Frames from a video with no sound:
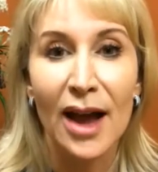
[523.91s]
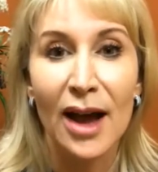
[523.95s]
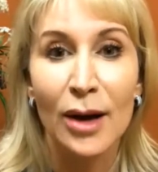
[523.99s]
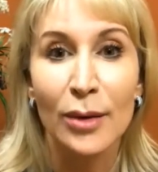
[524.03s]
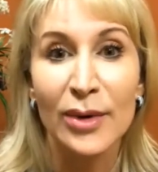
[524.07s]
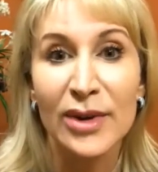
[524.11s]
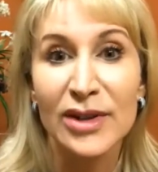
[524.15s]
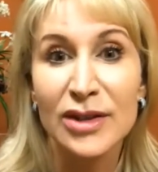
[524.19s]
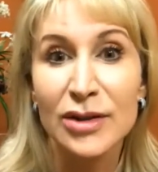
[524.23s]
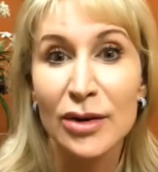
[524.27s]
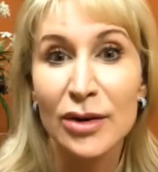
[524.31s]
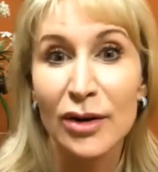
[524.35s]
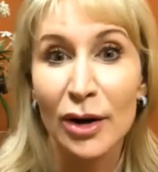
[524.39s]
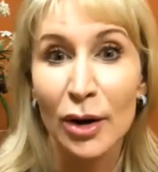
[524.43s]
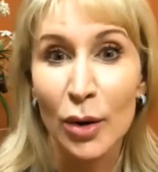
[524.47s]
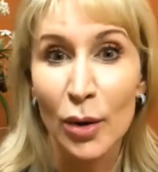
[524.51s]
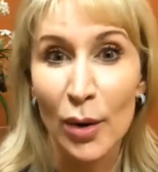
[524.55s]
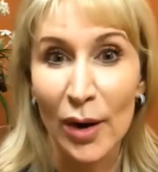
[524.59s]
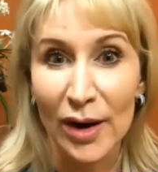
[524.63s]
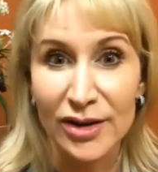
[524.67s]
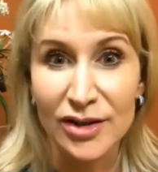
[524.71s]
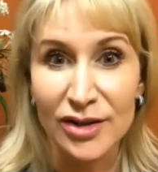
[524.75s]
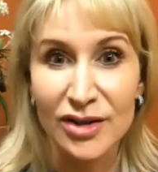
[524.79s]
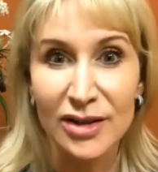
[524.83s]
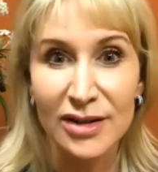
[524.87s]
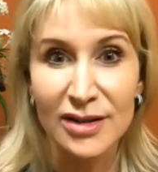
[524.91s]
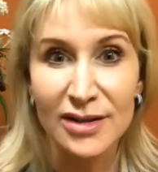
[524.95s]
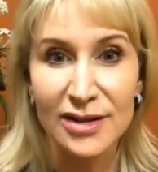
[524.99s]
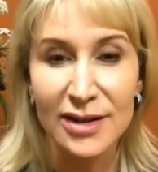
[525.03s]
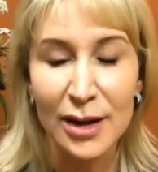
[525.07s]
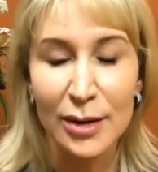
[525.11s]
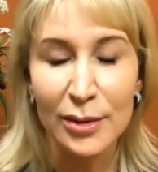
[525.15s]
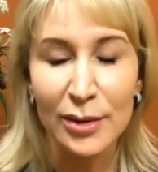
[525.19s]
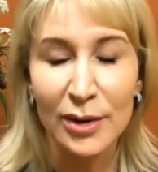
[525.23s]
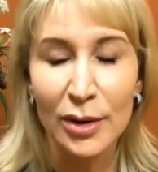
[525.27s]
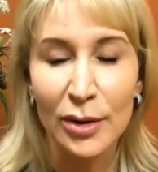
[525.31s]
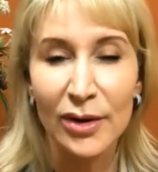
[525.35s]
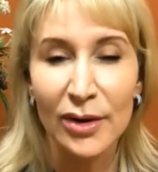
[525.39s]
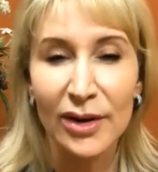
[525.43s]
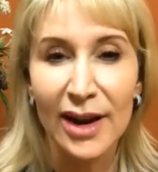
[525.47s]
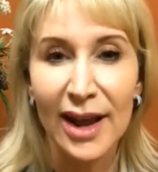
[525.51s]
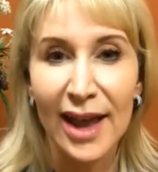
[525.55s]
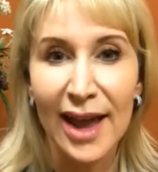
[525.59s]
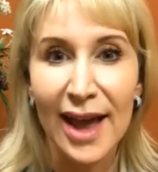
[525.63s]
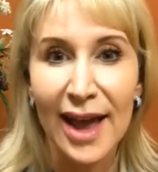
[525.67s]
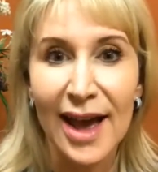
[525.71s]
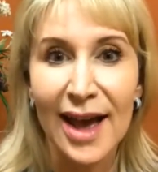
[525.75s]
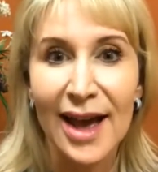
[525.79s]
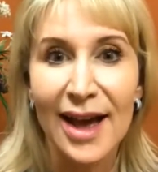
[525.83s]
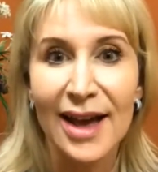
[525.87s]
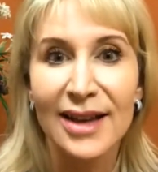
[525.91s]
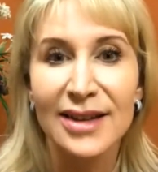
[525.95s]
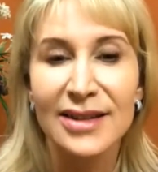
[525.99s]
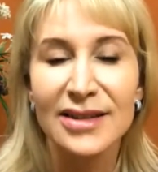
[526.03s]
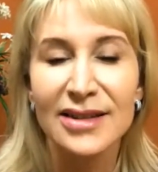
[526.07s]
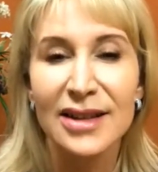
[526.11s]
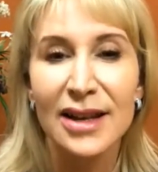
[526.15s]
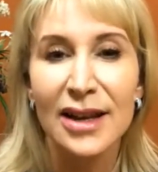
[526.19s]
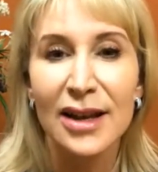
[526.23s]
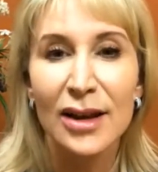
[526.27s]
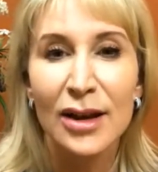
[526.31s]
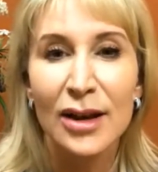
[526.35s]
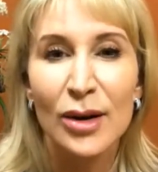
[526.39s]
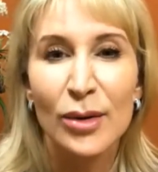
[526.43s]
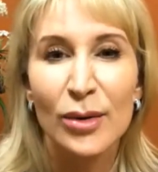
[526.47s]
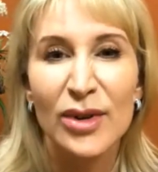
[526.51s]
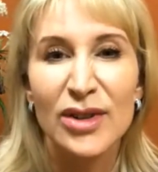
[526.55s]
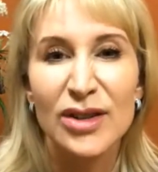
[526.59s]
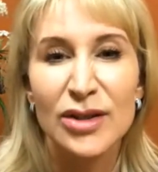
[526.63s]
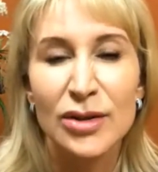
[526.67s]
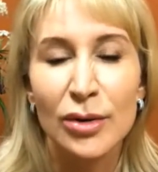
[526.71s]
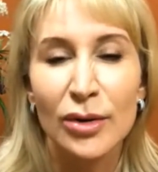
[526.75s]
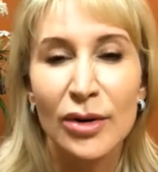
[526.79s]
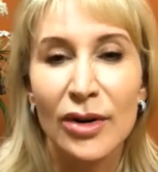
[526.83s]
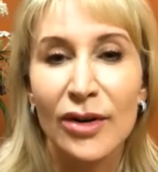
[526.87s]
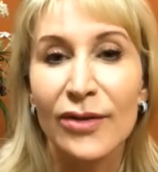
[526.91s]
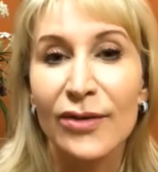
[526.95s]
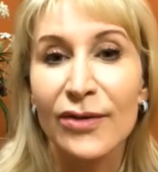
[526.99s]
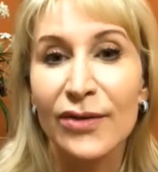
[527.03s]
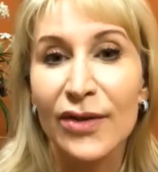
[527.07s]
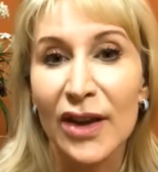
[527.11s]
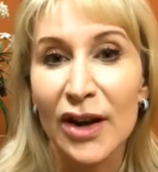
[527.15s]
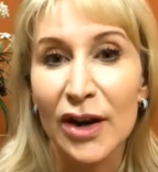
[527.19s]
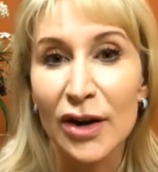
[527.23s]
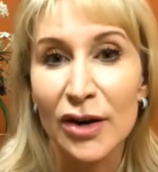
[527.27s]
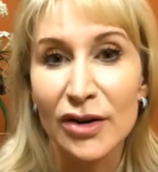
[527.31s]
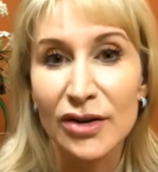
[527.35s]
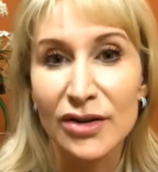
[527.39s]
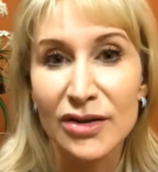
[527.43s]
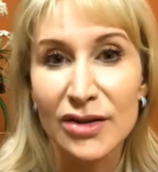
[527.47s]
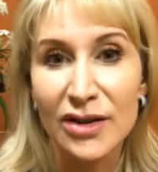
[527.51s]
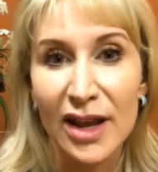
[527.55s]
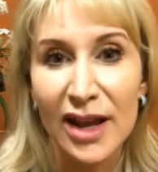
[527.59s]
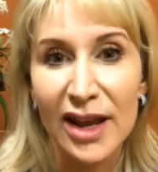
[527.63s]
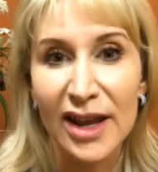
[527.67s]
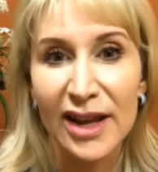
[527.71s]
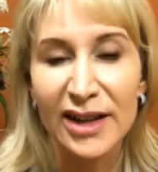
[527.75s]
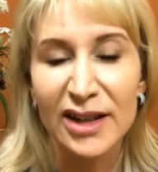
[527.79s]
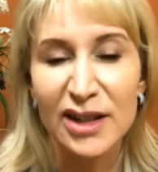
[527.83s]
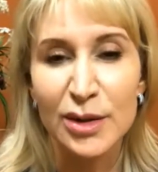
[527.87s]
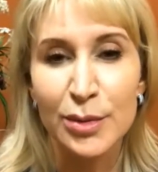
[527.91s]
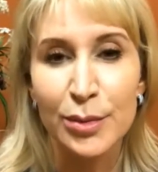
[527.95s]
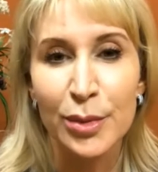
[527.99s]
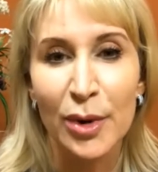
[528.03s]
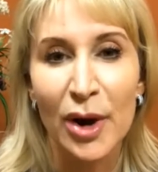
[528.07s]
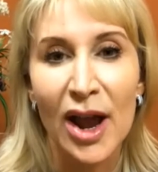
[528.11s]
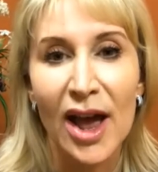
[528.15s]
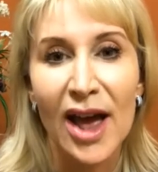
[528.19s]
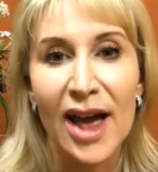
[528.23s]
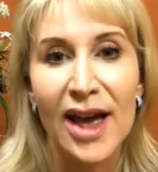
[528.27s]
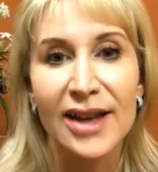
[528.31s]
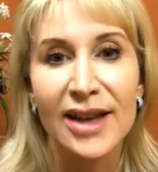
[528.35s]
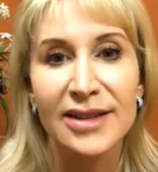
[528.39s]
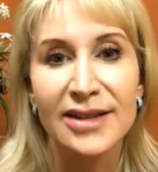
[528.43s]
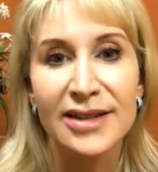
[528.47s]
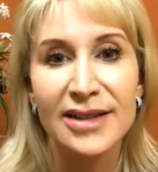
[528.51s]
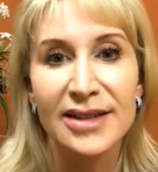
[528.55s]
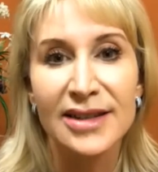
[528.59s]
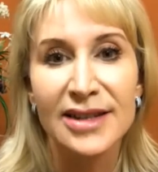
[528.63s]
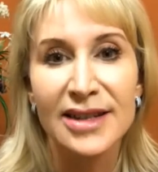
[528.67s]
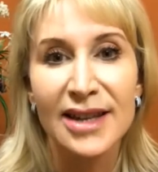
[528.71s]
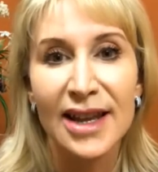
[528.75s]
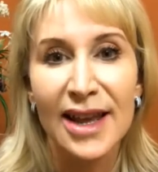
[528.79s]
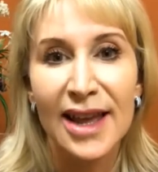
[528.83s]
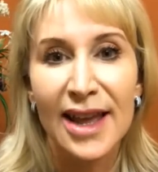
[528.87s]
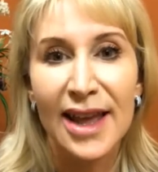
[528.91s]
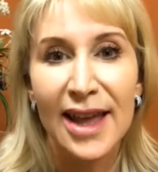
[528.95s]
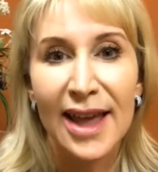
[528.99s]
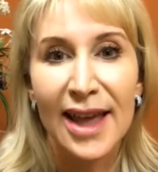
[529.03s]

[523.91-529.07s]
what sort of questions they were going to ask, what sort of fears they expressed,